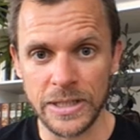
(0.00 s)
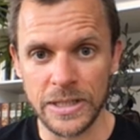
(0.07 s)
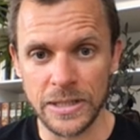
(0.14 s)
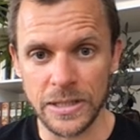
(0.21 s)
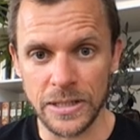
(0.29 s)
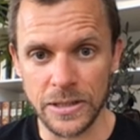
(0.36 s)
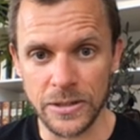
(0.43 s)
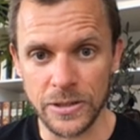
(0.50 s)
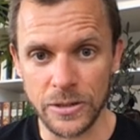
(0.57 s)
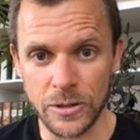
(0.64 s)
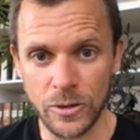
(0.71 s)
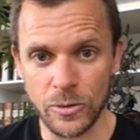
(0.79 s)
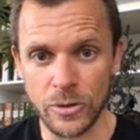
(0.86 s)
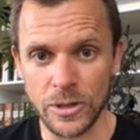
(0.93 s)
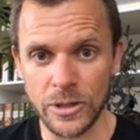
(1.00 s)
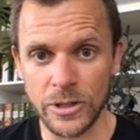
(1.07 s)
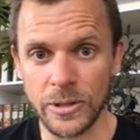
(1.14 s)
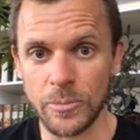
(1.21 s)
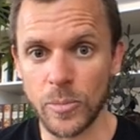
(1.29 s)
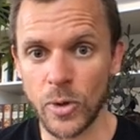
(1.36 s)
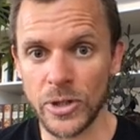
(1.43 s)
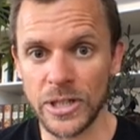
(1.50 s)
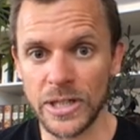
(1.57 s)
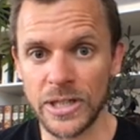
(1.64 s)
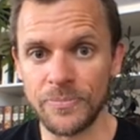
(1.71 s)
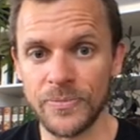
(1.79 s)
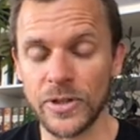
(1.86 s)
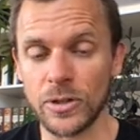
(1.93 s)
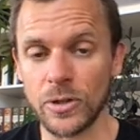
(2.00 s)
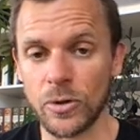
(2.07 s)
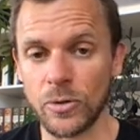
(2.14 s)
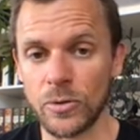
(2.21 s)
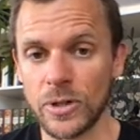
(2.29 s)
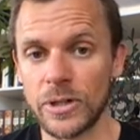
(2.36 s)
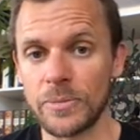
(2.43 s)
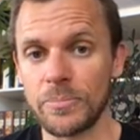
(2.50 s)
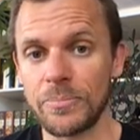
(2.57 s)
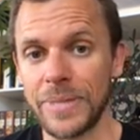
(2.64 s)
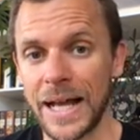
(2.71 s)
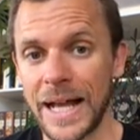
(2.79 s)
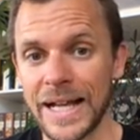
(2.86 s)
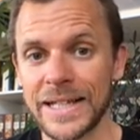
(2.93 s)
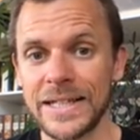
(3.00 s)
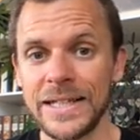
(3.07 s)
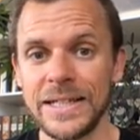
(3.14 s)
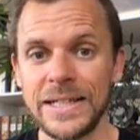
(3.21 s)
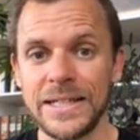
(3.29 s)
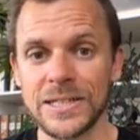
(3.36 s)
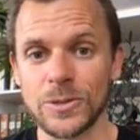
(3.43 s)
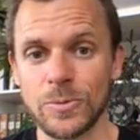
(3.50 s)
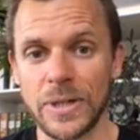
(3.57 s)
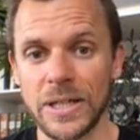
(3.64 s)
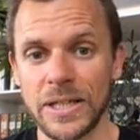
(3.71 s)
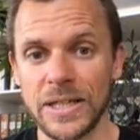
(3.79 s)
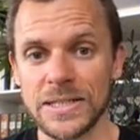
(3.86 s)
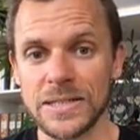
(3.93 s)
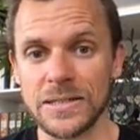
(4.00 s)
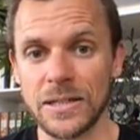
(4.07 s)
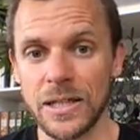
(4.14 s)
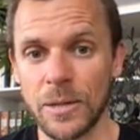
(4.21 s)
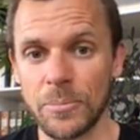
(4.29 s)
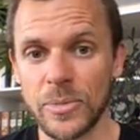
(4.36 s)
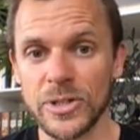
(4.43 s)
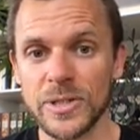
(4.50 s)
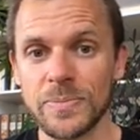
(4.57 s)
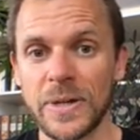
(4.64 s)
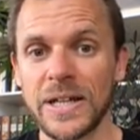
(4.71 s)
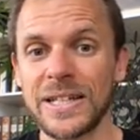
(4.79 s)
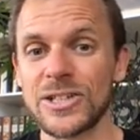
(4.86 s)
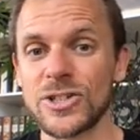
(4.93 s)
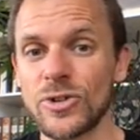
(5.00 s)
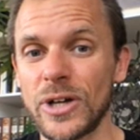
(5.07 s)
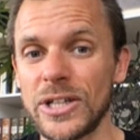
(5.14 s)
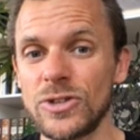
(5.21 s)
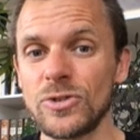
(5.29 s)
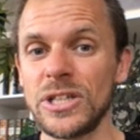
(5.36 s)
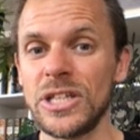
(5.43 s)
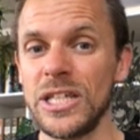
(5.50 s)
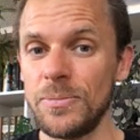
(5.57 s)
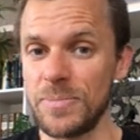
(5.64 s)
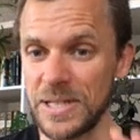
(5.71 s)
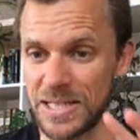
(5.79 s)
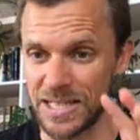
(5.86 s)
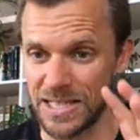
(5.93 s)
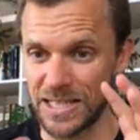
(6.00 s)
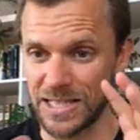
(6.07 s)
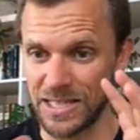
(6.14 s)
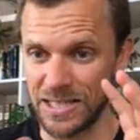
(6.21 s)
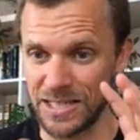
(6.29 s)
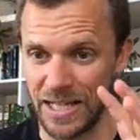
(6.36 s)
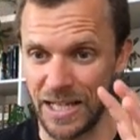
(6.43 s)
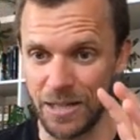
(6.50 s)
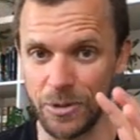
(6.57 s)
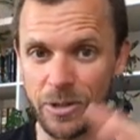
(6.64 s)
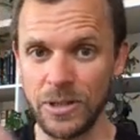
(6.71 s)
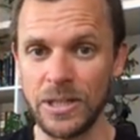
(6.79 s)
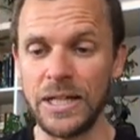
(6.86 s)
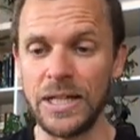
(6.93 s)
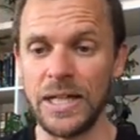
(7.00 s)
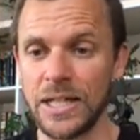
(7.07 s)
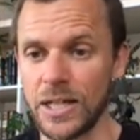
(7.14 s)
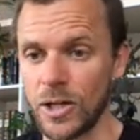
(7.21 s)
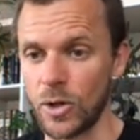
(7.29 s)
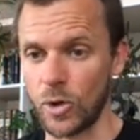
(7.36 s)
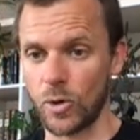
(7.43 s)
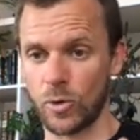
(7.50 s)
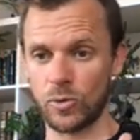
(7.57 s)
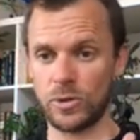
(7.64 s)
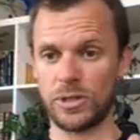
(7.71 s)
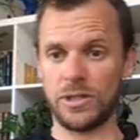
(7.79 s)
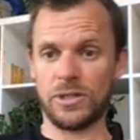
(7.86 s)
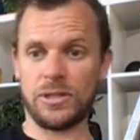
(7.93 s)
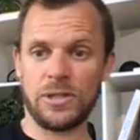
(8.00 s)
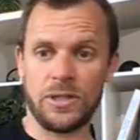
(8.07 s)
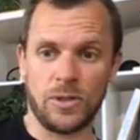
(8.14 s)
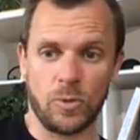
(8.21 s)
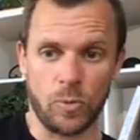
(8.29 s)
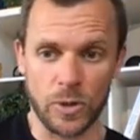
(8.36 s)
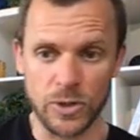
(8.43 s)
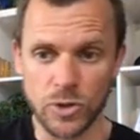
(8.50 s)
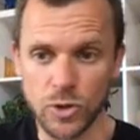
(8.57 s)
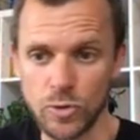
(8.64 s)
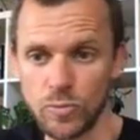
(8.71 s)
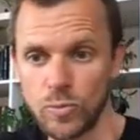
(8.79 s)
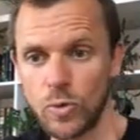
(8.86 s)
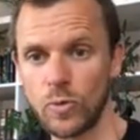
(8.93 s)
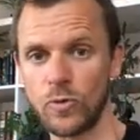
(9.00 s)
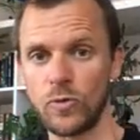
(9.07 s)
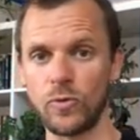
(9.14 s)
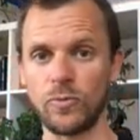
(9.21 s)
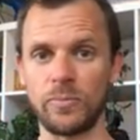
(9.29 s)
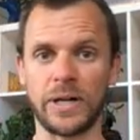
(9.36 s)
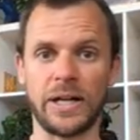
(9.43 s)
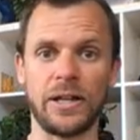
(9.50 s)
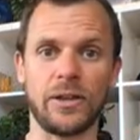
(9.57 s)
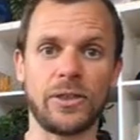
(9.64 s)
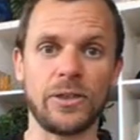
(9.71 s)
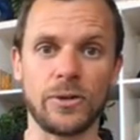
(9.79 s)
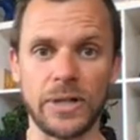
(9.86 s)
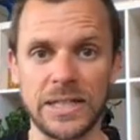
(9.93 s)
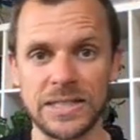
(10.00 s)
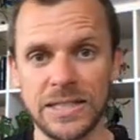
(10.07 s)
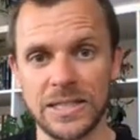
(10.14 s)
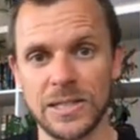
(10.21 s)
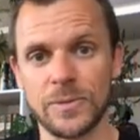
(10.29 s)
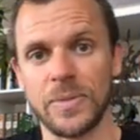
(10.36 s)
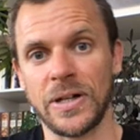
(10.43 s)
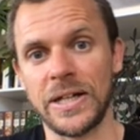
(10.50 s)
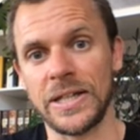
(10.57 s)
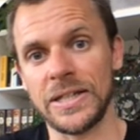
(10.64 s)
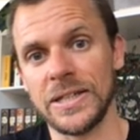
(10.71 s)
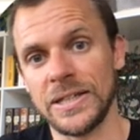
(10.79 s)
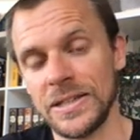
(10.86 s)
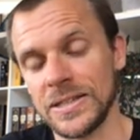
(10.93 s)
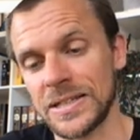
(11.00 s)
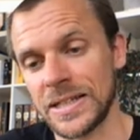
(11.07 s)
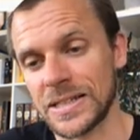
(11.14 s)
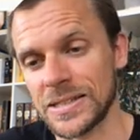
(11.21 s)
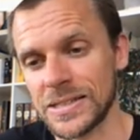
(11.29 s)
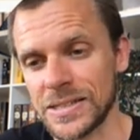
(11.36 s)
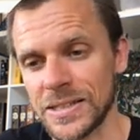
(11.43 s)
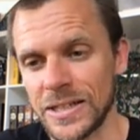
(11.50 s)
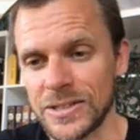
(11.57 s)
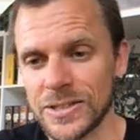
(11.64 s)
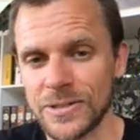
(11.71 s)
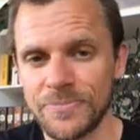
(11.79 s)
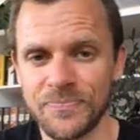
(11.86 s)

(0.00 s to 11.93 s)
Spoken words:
body, the lower back, as well as the lumbar spine. I try to keep it stable, and I only want to move my thoracic spine in this exercise.